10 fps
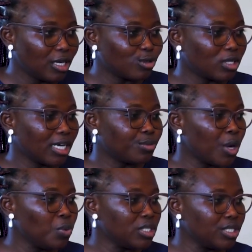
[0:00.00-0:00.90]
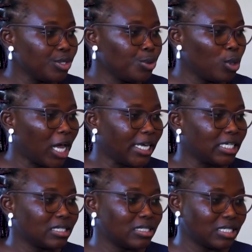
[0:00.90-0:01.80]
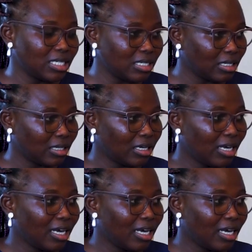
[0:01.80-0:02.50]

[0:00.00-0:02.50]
So that's where we see you like skinny,